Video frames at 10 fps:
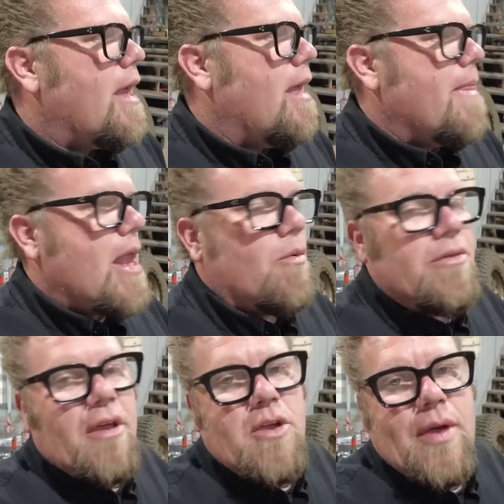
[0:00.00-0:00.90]
and then it will
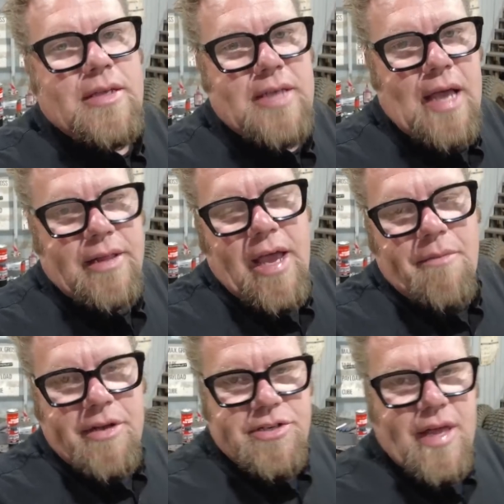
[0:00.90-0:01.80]
tell you exactly how
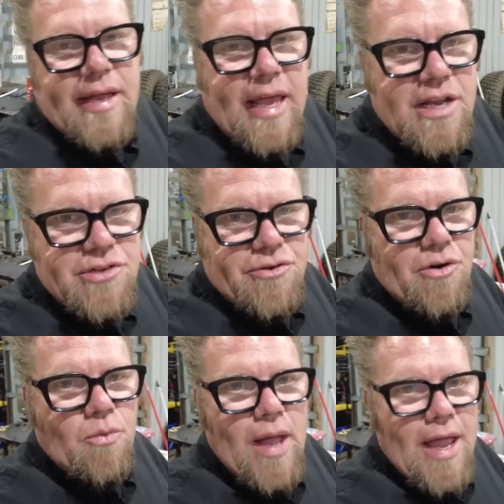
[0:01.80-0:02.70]
much that cage is
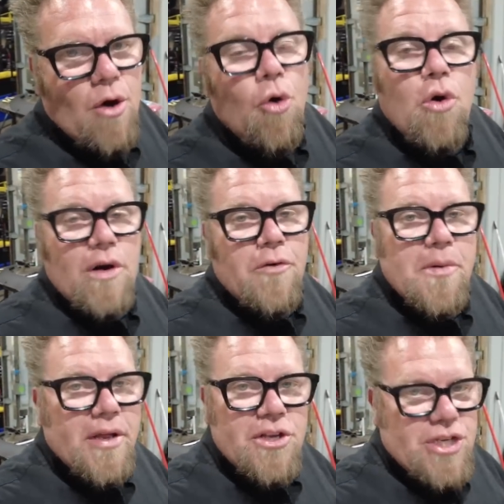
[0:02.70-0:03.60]
gonna weigh, or if you're
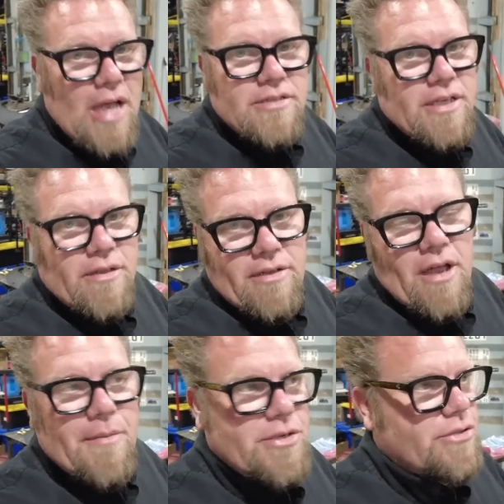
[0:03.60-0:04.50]
building a chassis, it'll tell
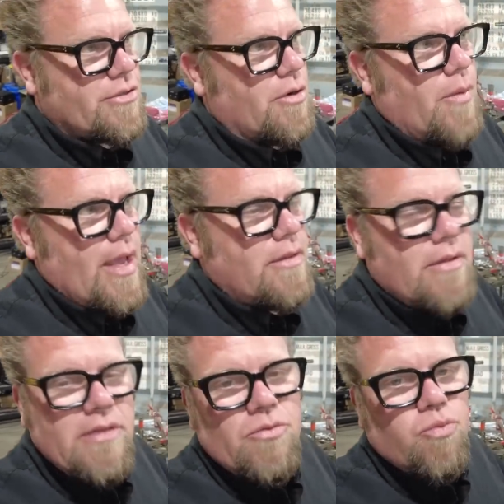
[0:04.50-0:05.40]
you how much it's gonna weigh. It,
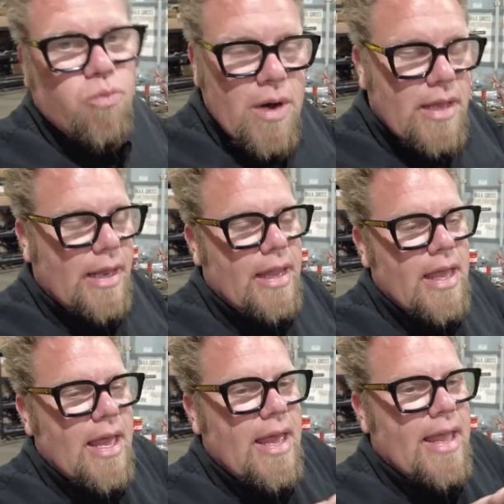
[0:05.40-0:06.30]
it's really
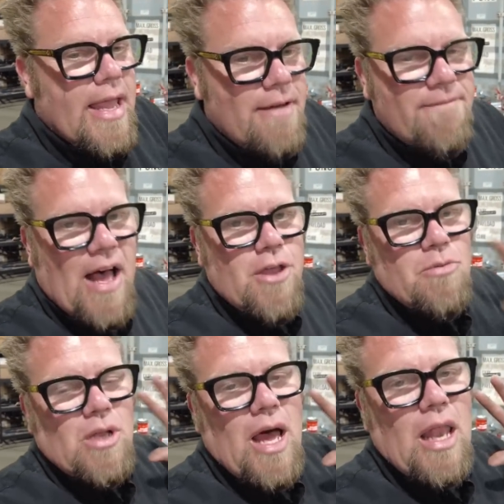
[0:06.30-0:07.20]

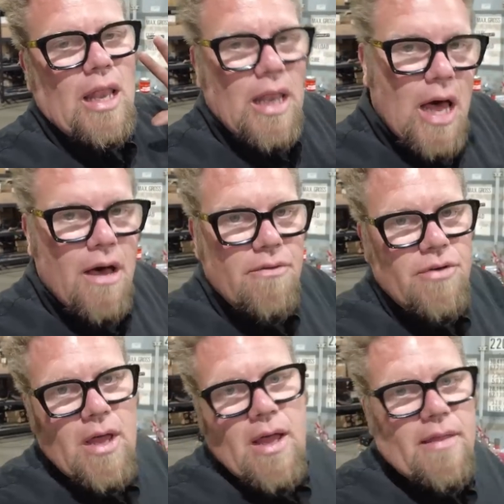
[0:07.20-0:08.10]
invaluable. I
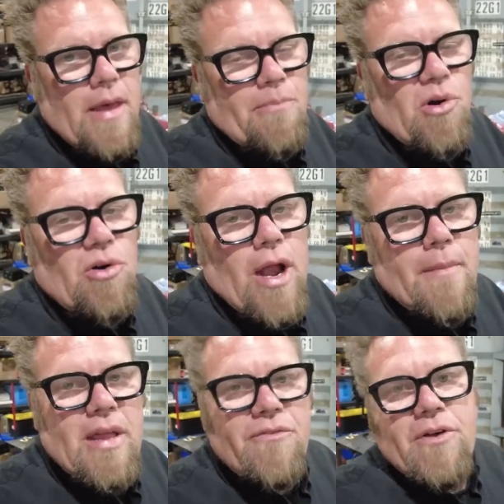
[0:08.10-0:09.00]
love that program.
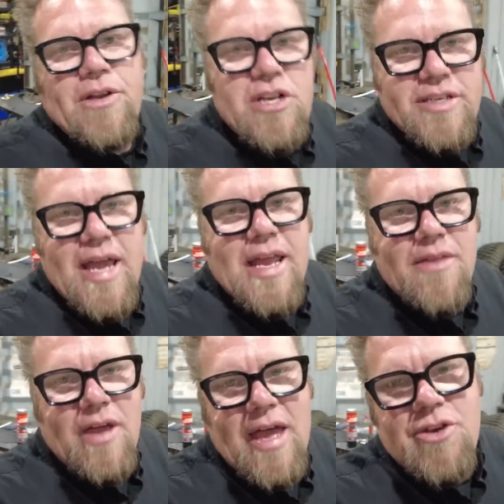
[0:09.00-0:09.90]
If you're just getting
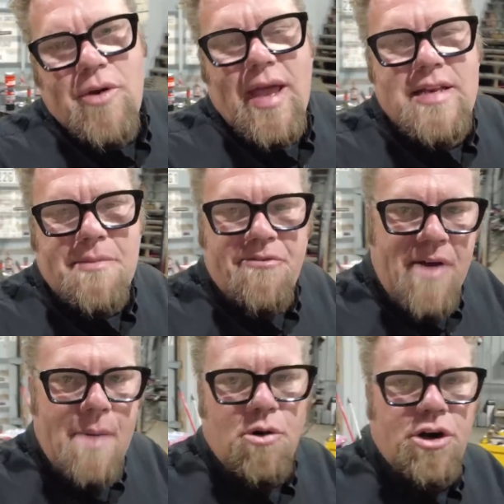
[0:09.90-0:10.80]
into and doing any type of
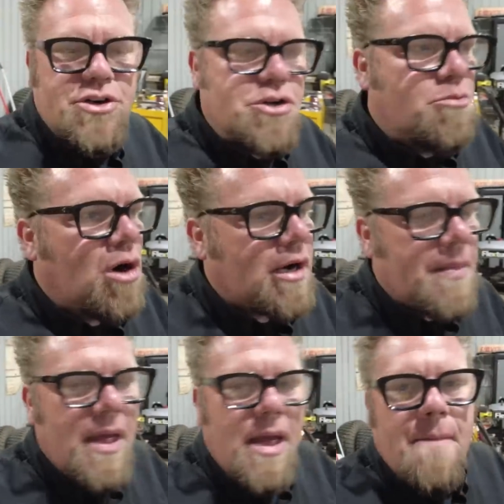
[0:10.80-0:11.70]
fab work or tube work,
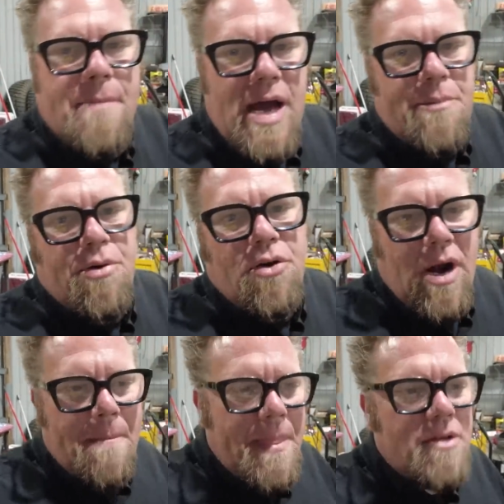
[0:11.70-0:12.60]
buy the
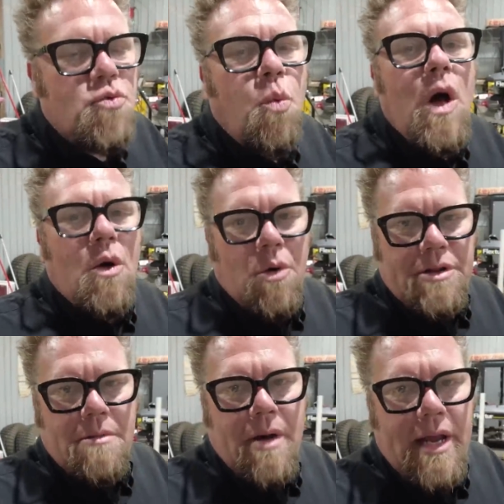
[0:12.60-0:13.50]
program. It's well
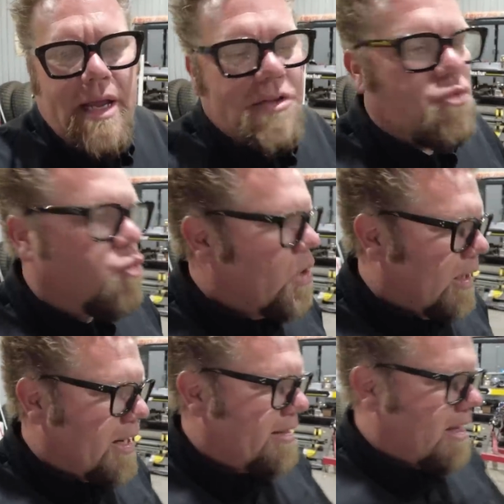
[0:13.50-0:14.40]
worth the money. It's
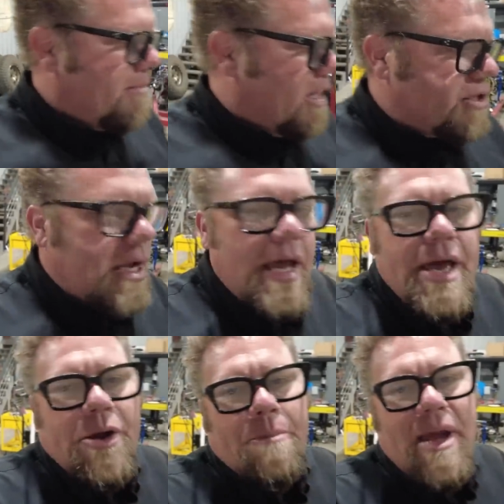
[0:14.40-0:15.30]
really not that much.
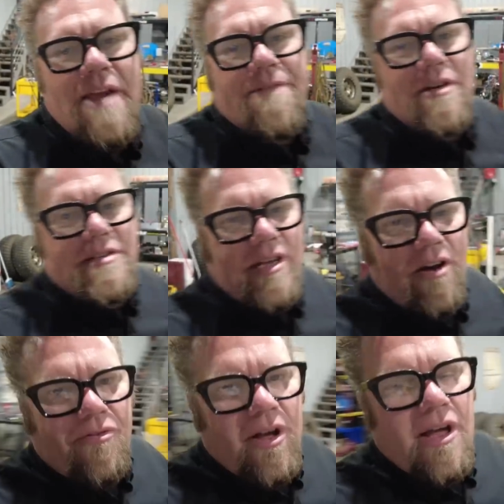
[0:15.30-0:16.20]
It'll pay for
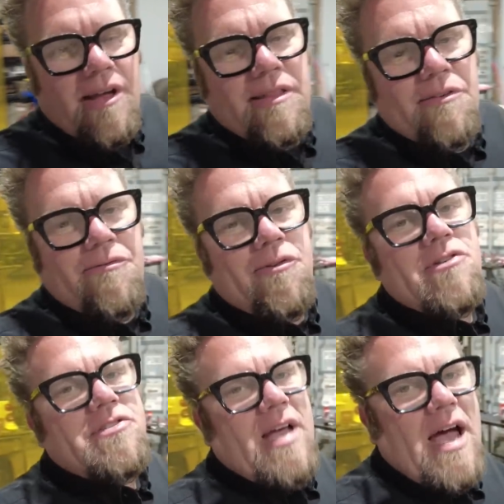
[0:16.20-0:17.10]
itself the
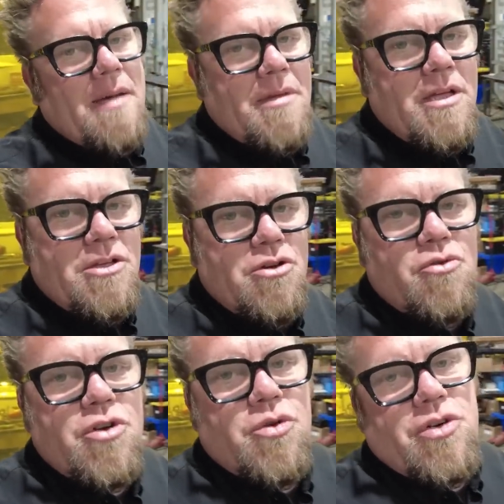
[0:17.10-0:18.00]
first time
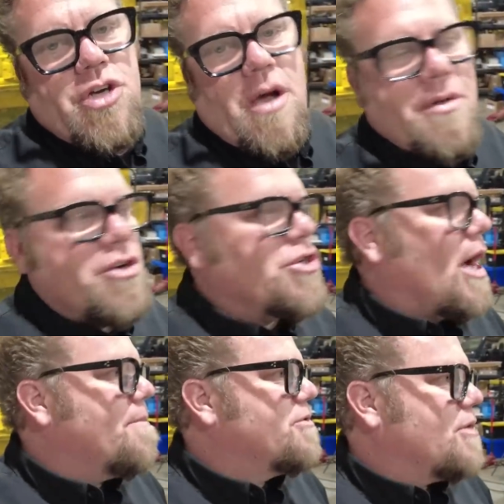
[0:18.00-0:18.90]
you do a job in your
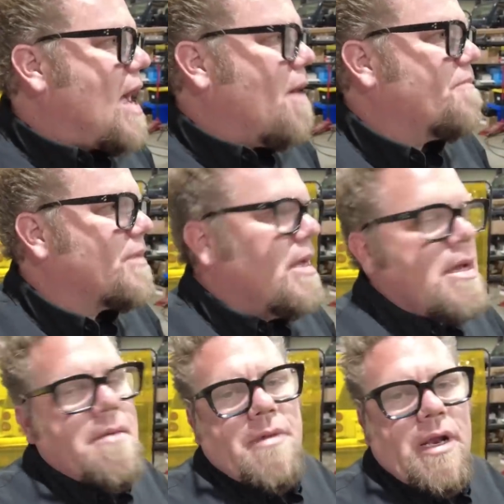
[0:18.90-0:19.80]
shop. So now,
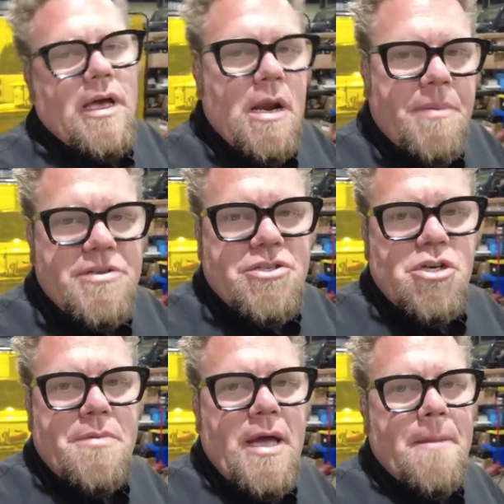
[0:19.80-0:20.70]
I'm gonna cut a piece of
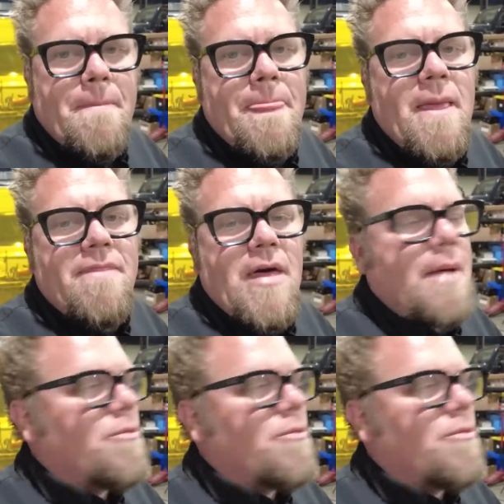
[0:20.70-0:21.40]
tubing, then